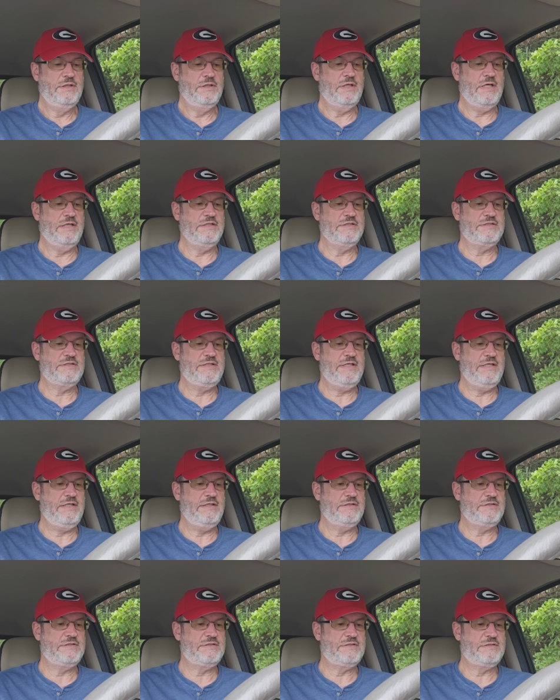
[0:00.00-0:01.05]
United
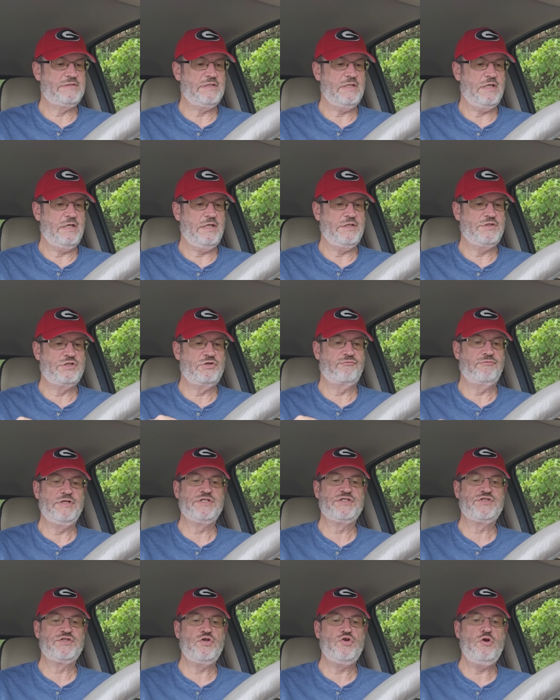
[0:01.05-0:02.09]
States uh, to
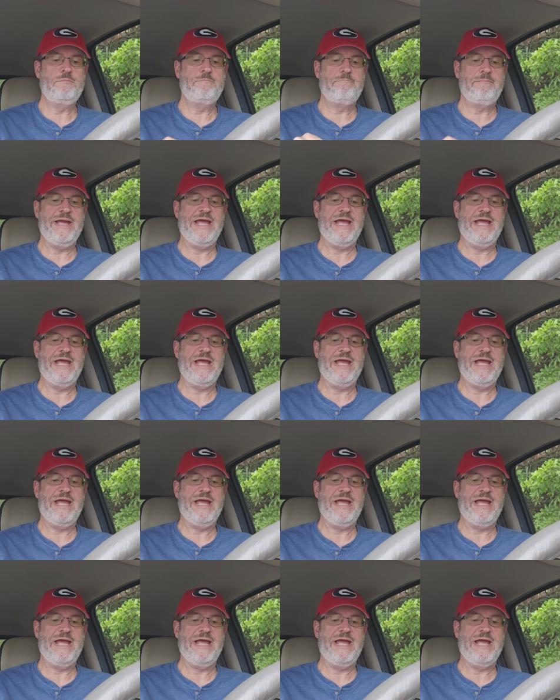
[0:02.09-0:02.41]
resume